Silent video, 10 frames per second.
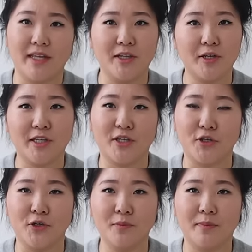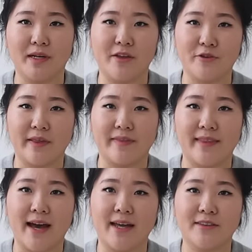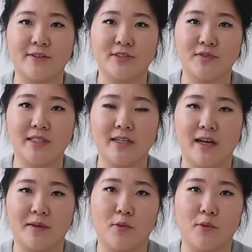They look cute, but other than that, there's really not a